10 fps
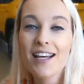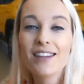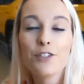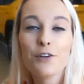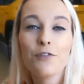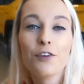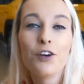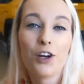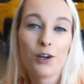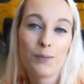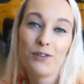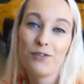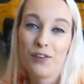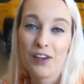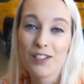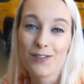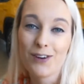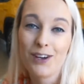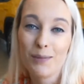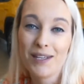These are phenomenal vans for
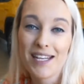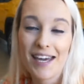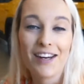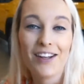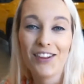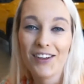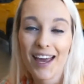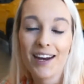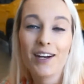you to be taking a look at,